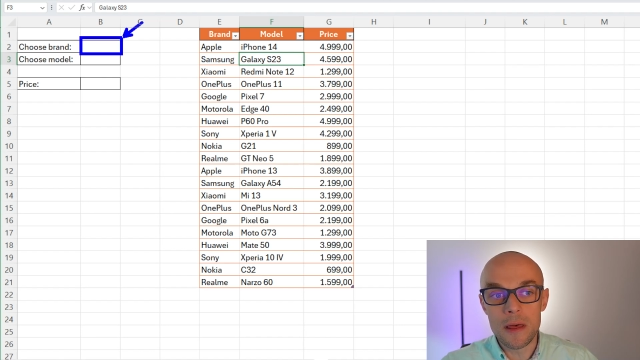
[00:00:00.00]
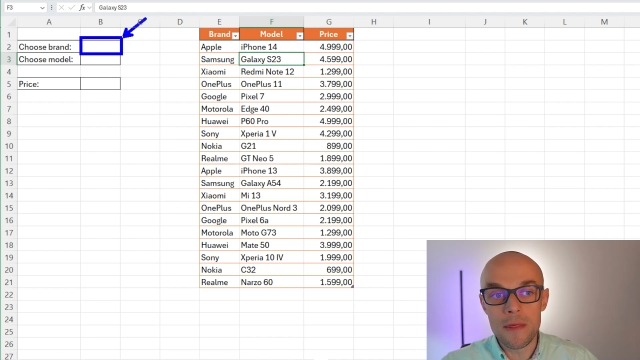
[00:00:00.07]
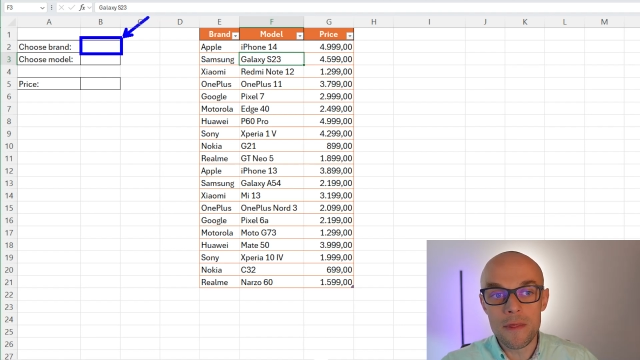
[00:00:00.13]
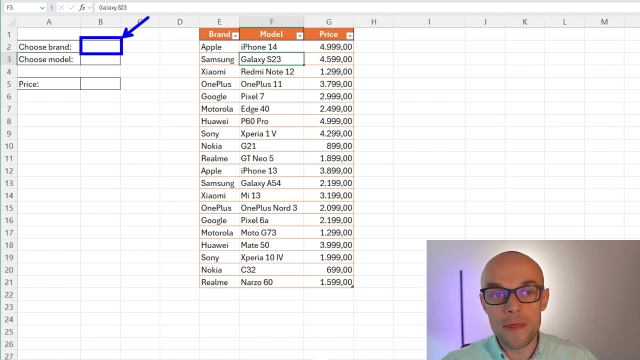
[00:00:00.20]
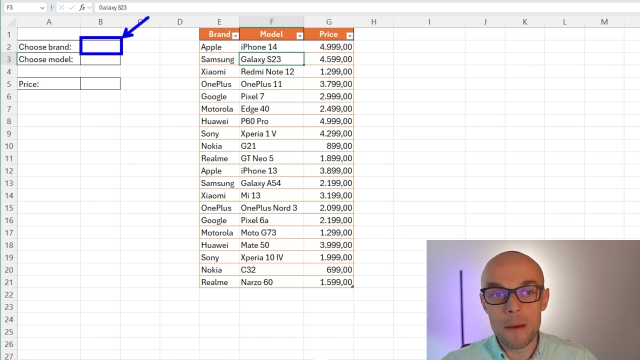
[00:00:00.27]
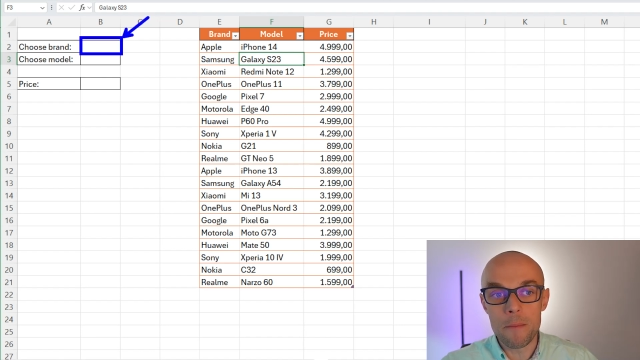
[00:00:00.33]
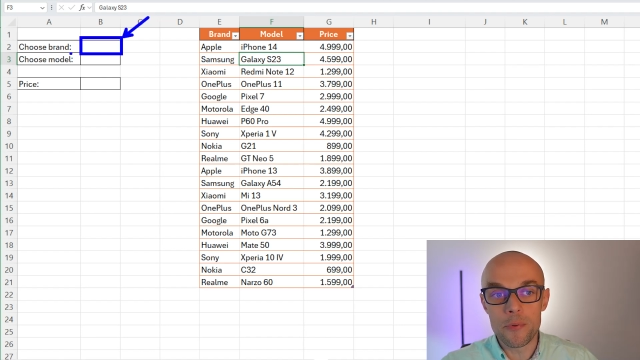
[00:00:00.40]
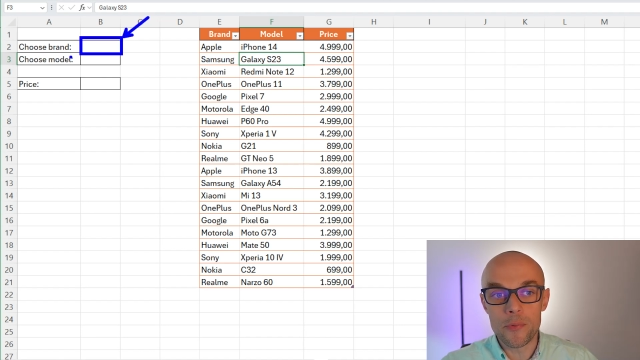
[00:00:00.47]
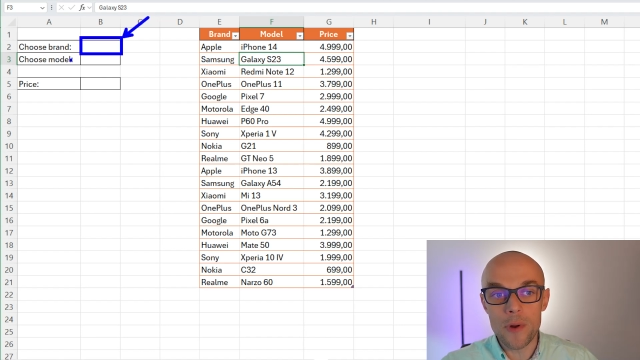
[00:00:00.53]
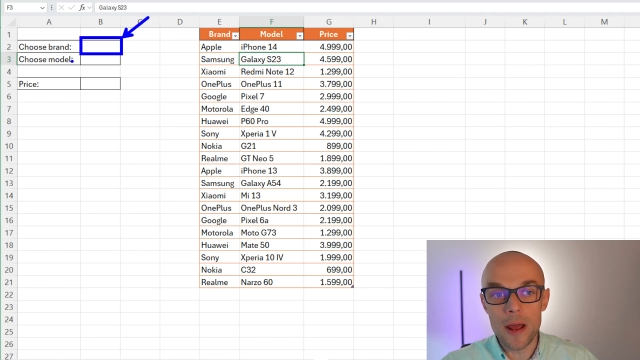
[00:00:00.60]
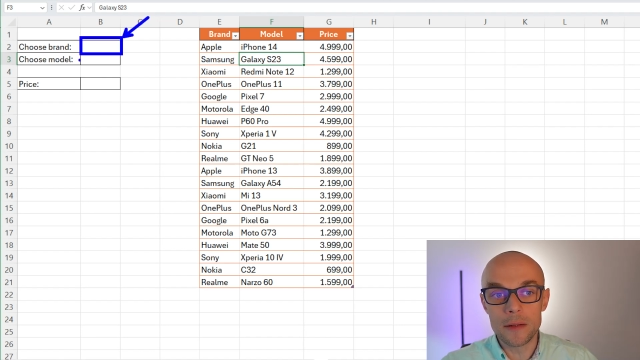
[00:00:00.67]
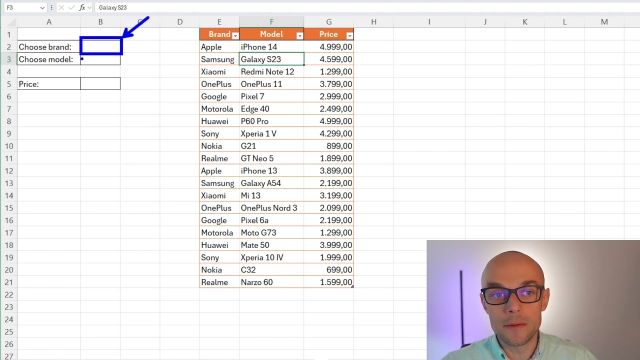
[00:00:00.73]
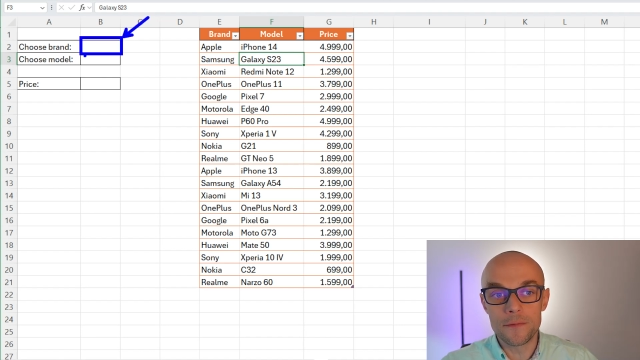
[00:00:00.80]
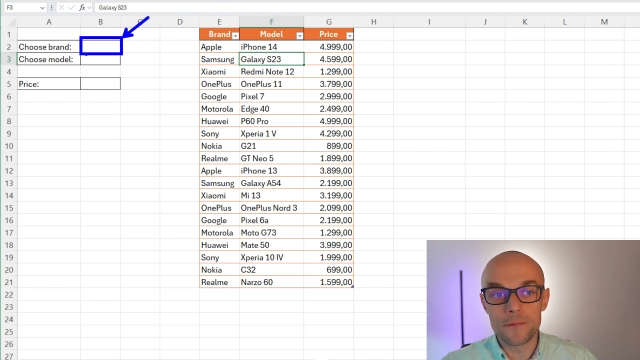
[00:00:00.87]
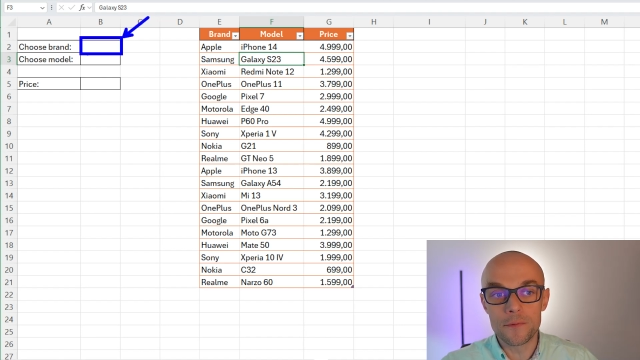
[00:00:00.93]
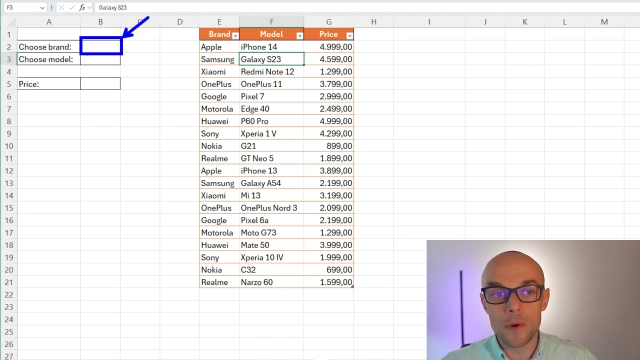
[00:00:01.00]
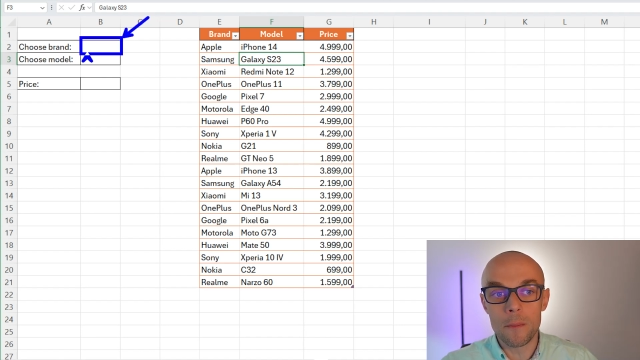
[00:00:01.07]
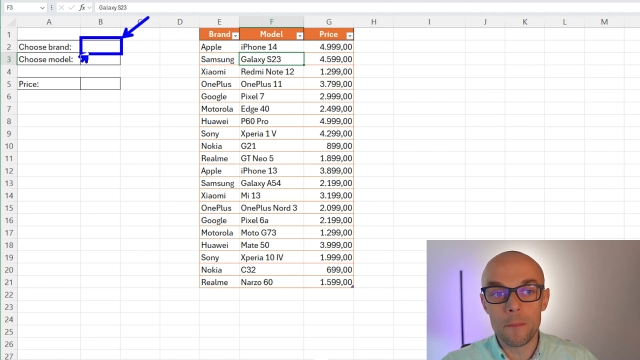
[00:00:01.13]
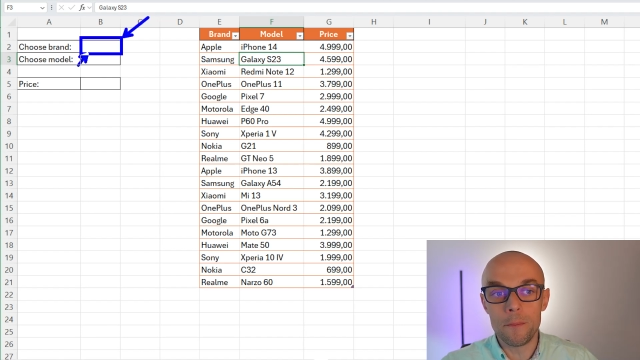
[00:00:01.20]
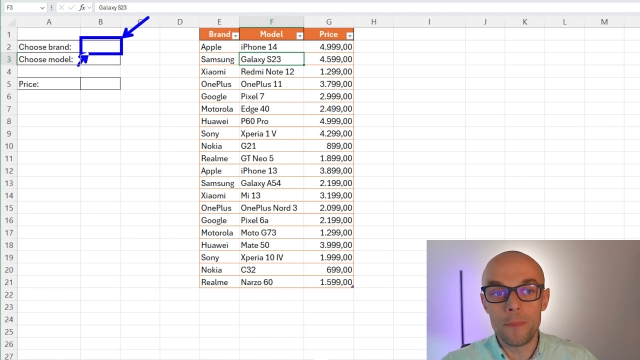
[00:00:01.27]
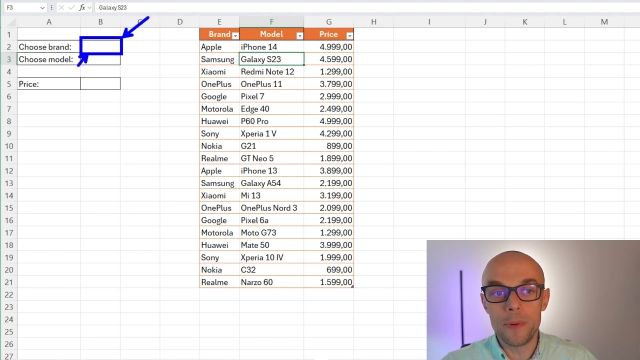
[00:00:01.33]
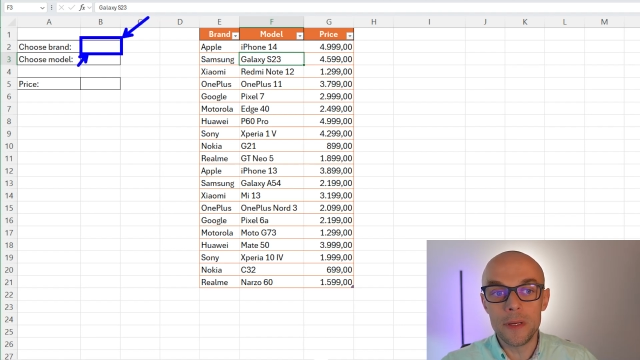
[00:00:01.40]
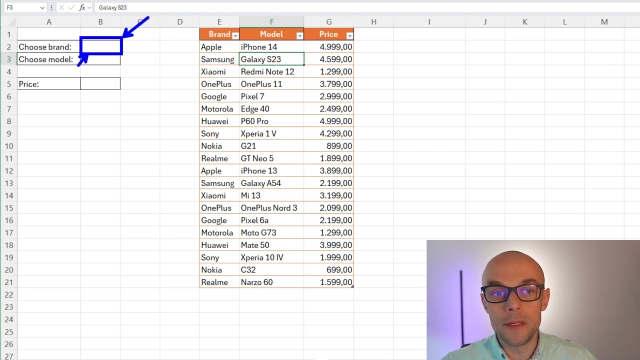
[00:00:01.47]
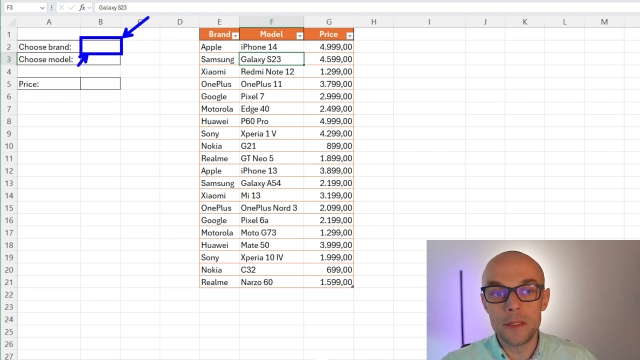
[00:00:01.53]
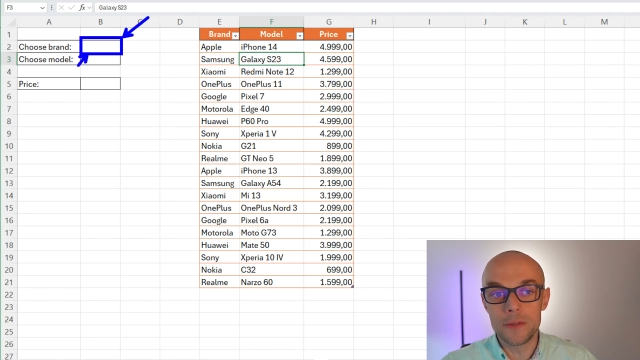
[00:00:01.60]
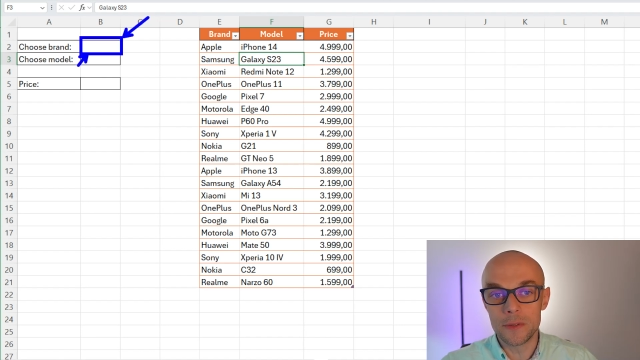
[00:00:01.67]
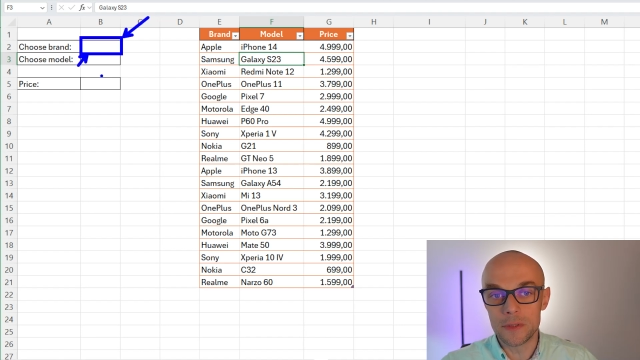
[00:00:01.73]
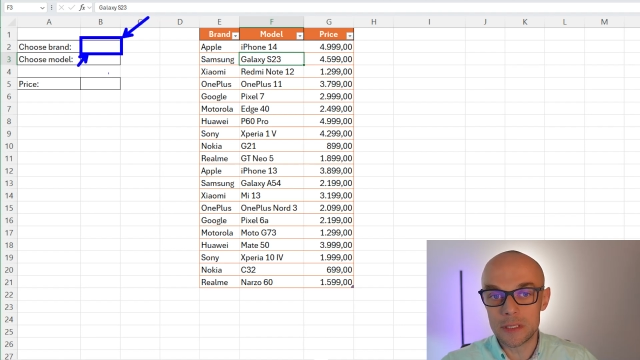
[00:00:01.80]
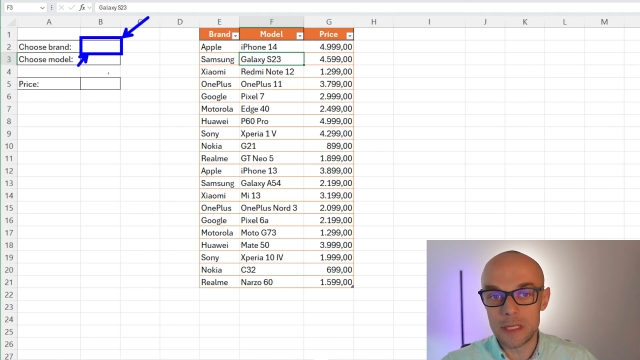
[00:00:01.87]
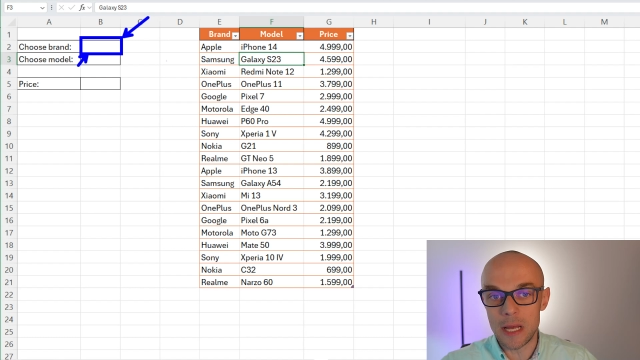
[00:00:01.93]
the brand from
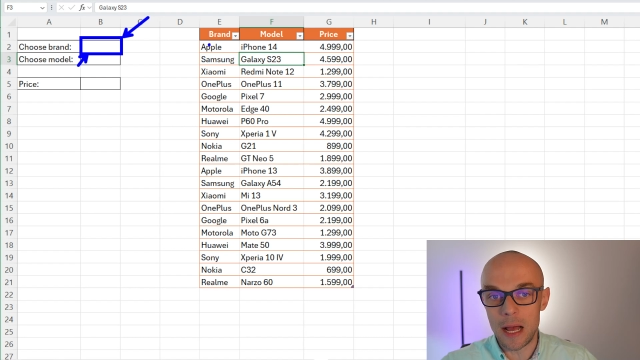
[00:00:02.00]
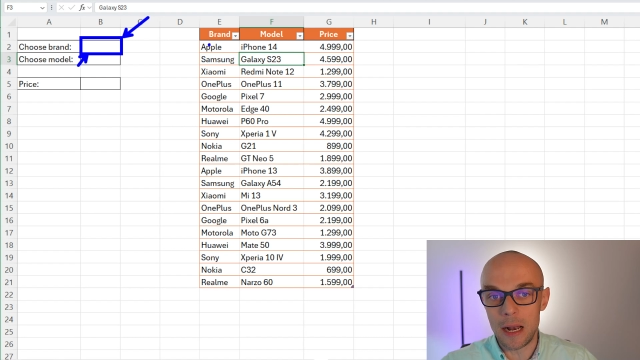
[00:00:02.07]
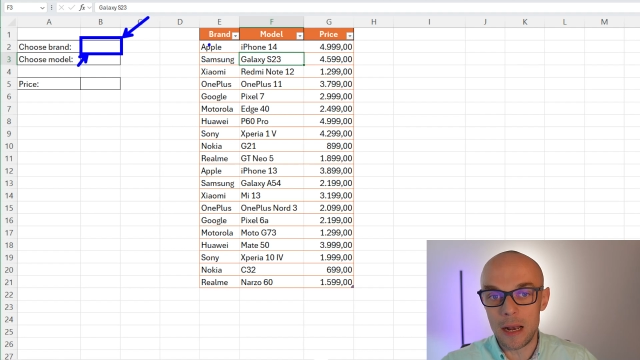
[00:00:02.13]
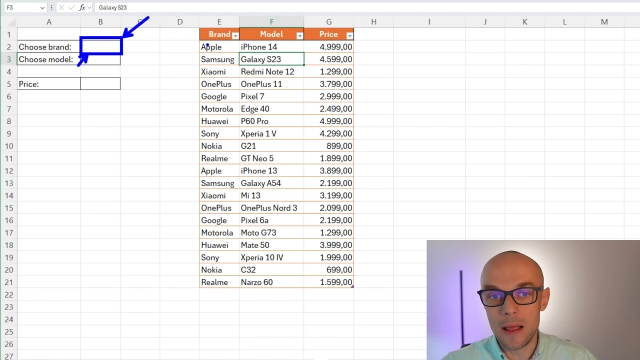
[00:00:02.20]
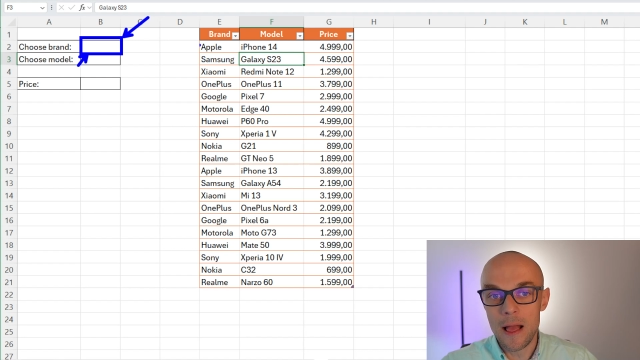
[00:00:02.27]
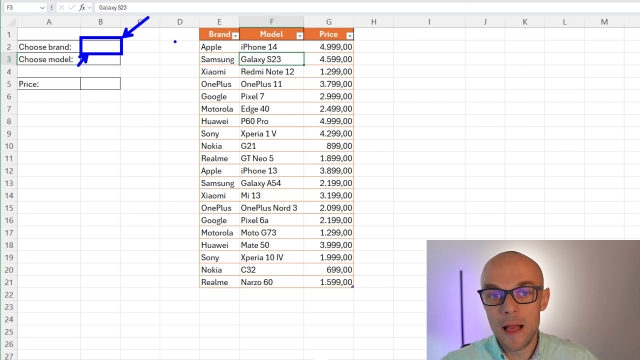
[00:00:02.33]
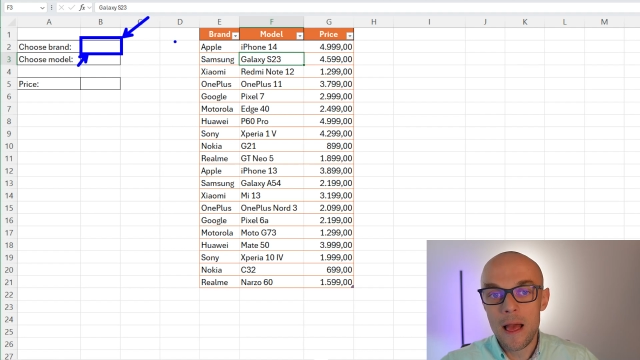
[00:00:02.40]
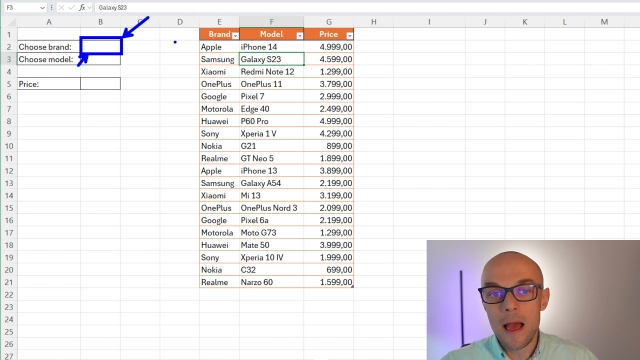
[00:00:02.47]
B2 cell